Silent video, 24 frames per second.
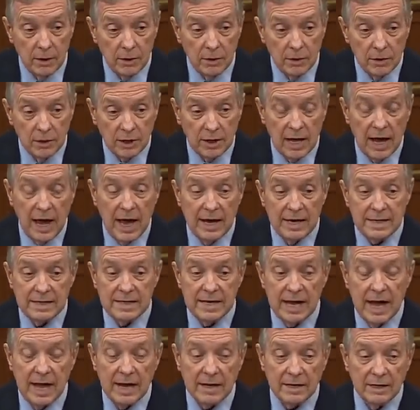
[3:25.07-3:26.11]
to
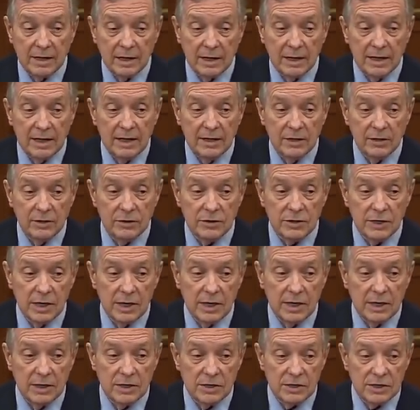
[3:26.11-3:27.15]
contact the leaders
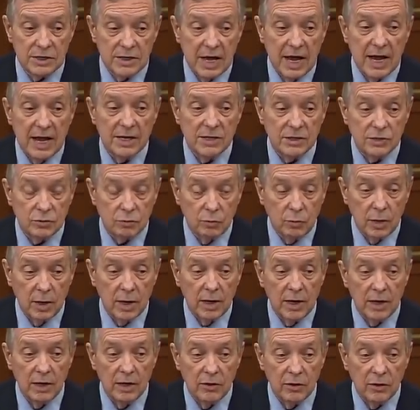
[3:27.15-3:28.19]
in the states where
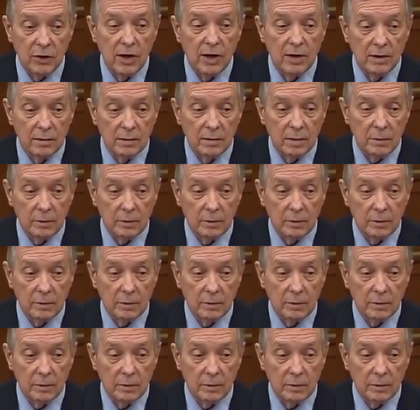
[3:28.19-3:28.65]
he thought,